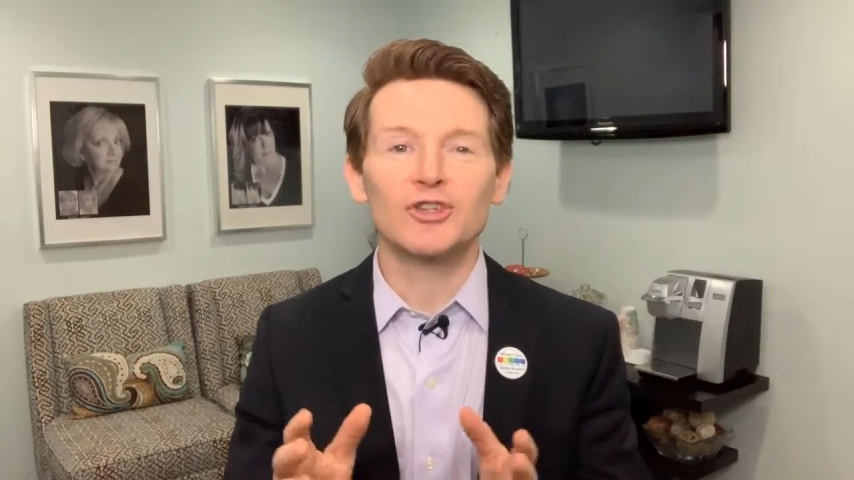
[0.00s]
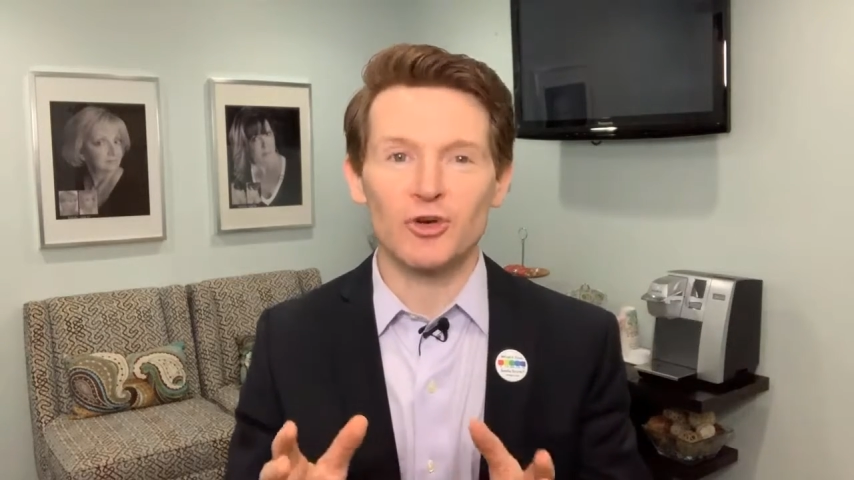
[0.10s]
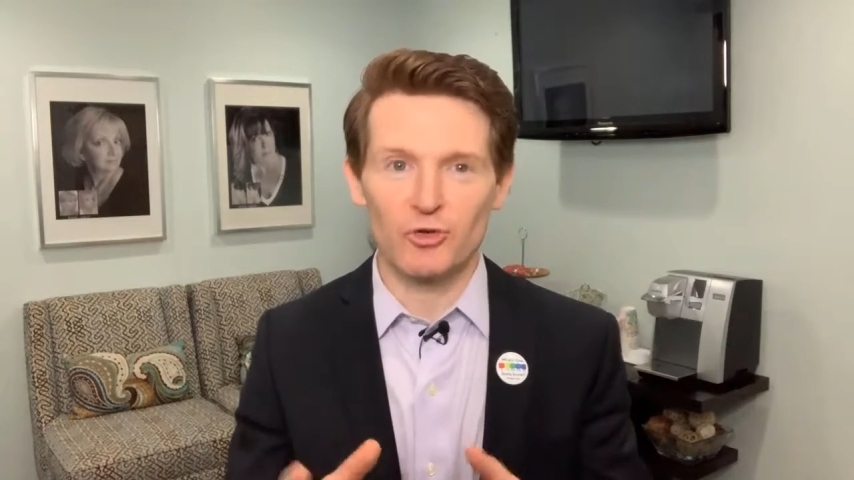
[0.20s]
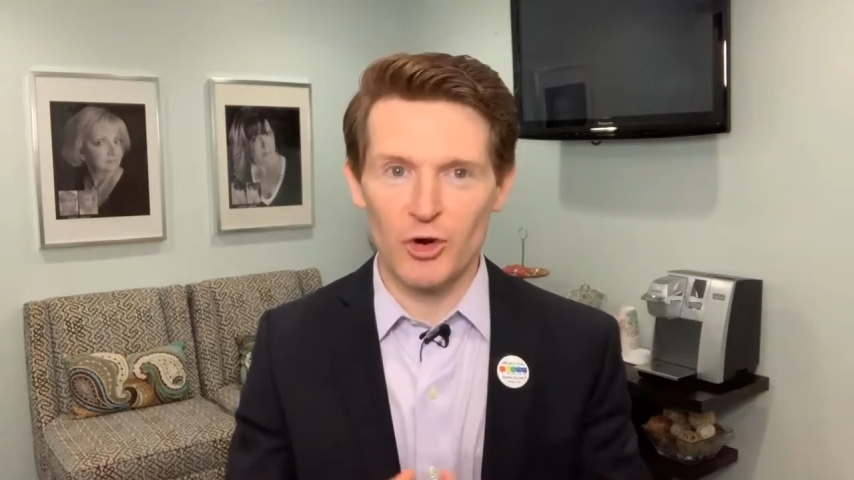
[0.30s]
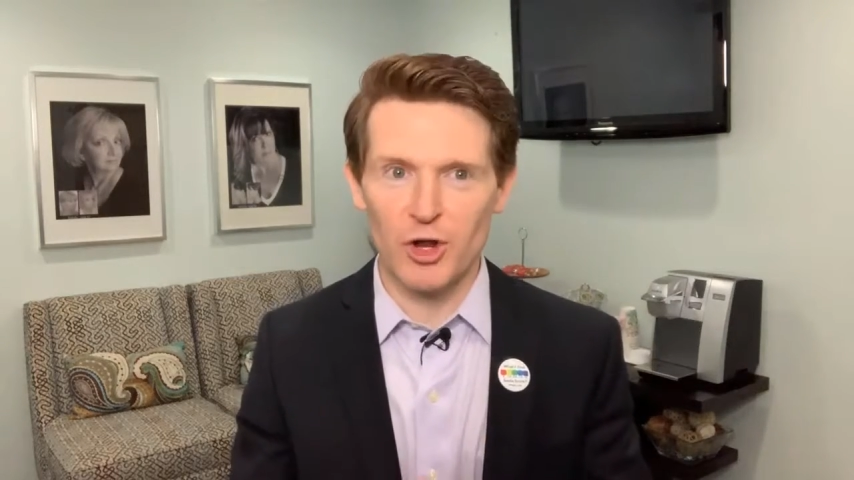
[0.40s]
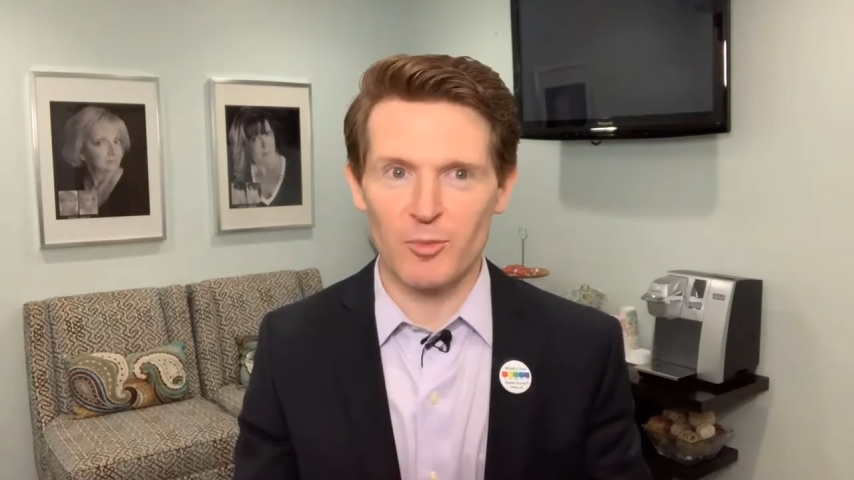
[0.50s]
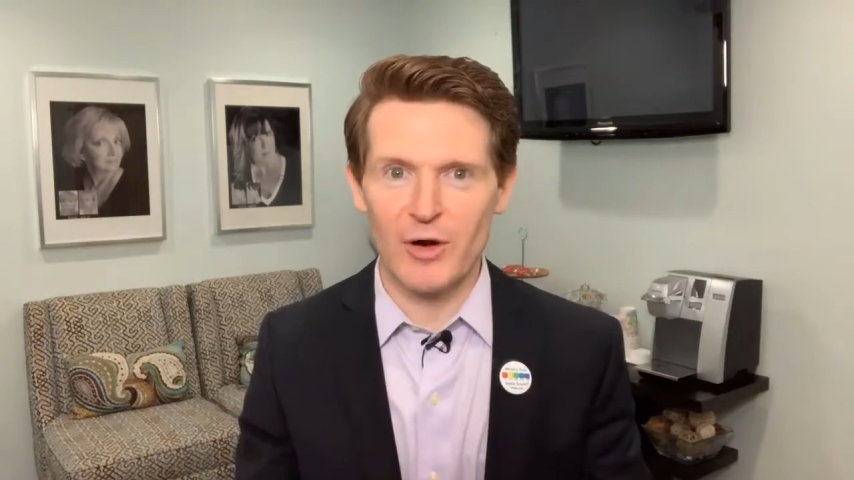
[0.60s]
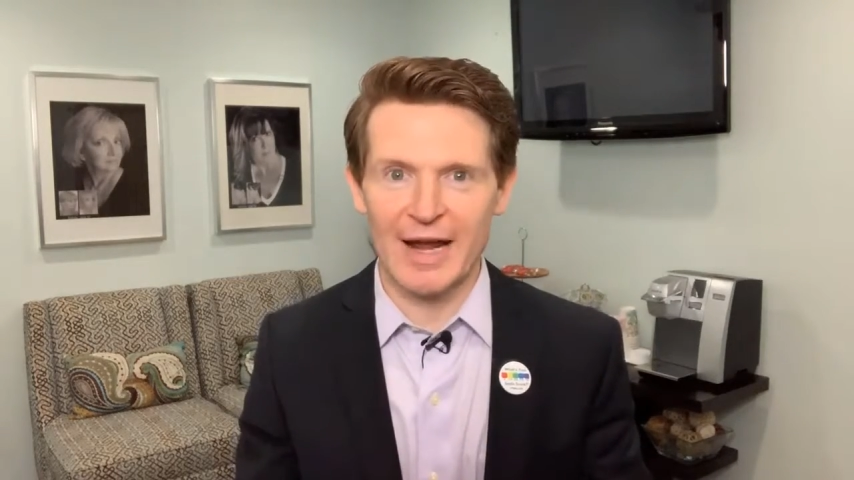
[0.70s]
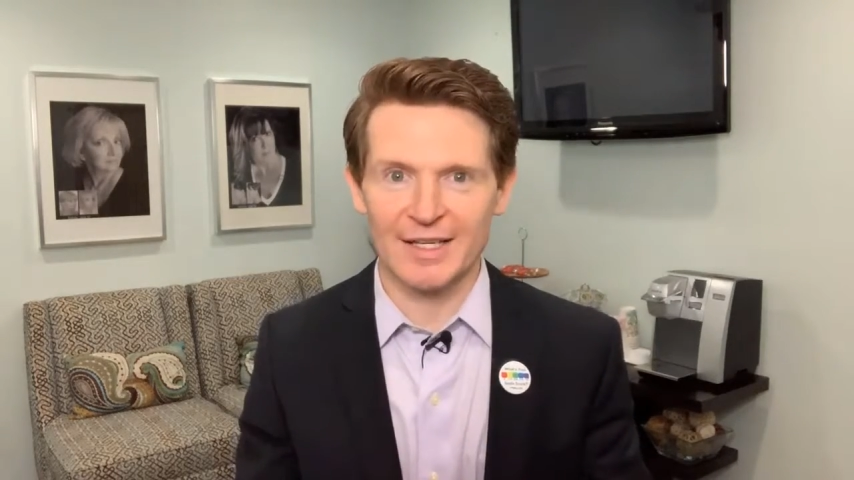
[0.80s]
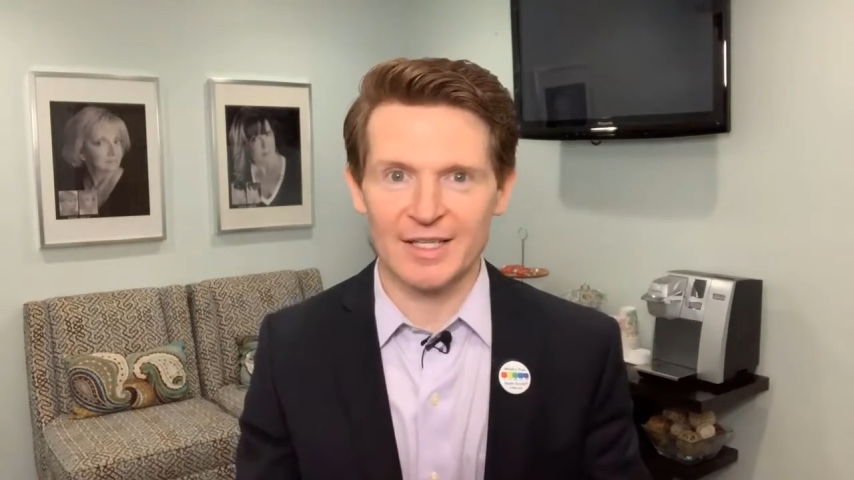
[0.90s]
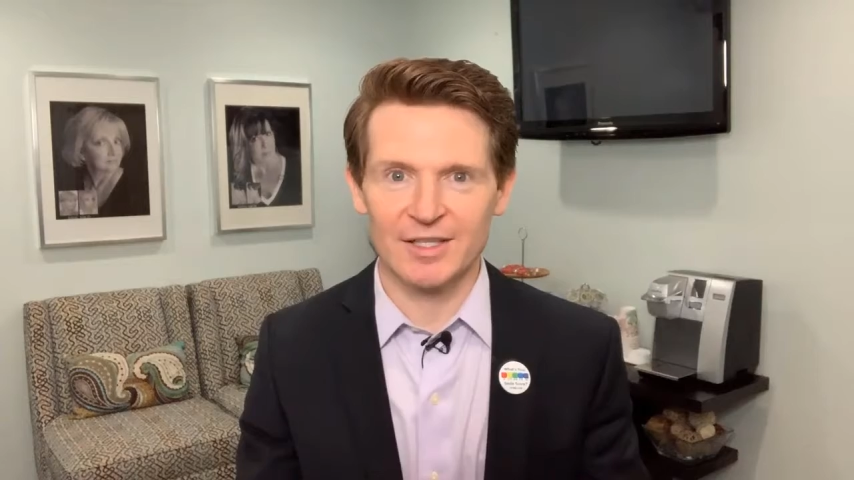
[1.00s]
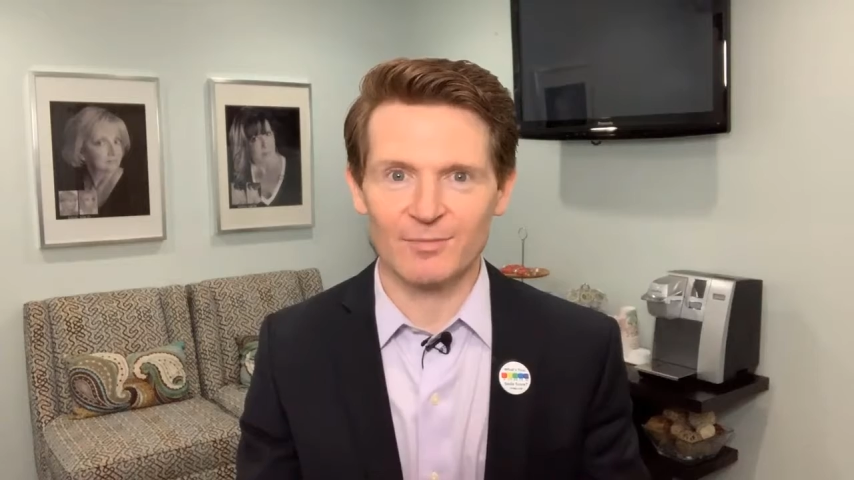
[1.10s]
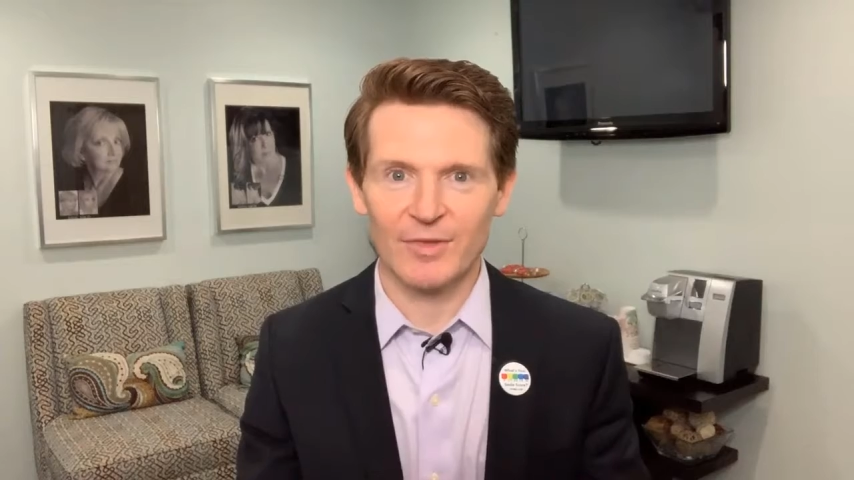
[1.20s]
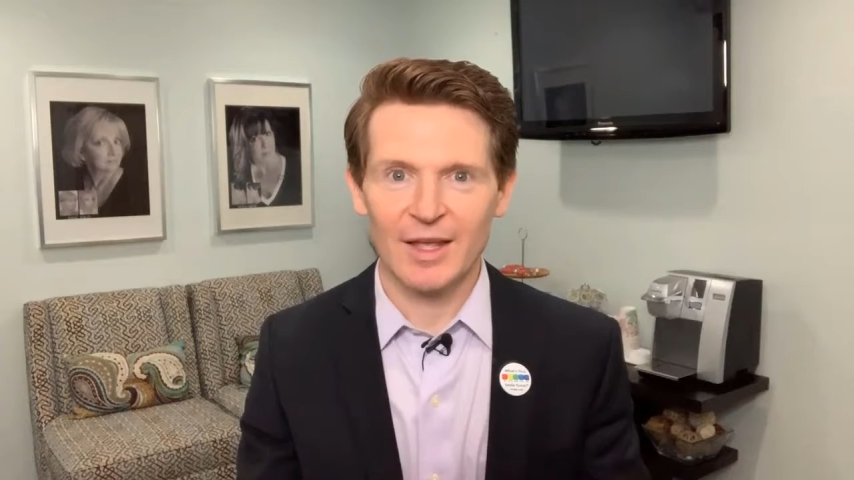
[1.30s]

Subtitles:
to grow your practice.